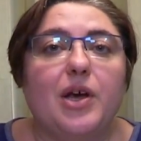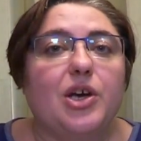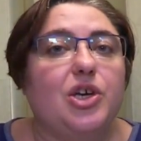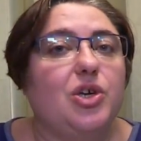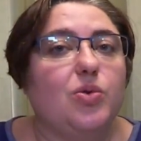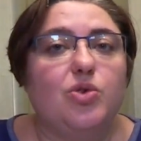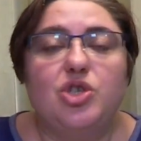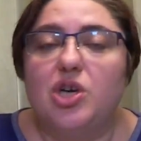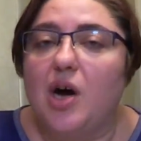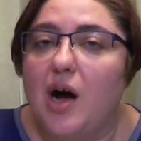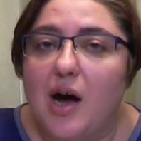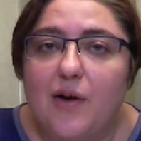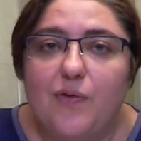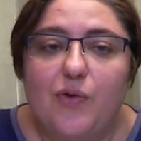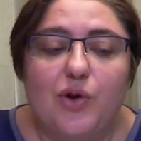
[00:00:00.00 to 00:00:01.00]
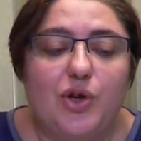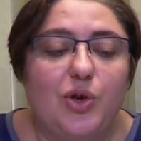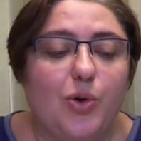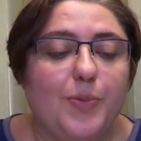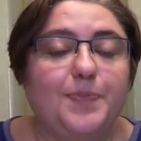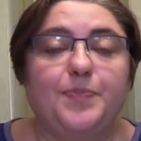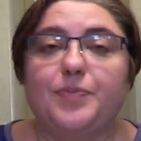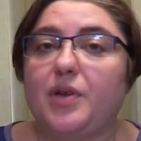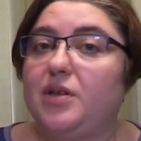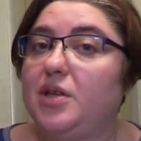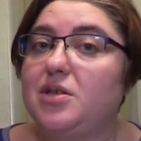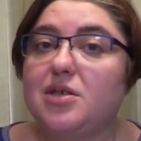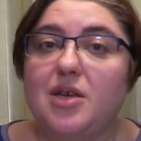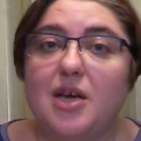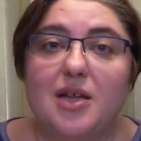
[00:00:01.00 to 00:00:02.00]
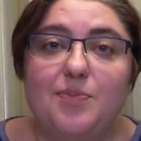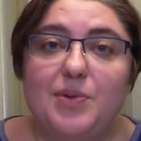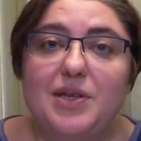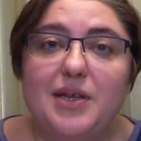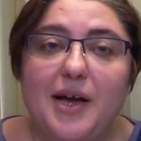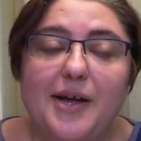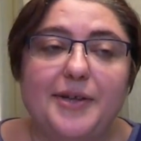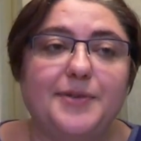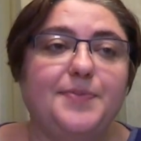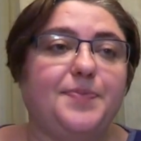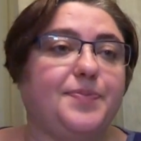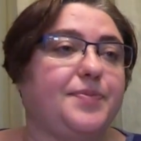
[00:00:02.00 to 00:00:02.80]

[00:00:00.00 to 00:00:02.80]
huge hug for you, and it can be done.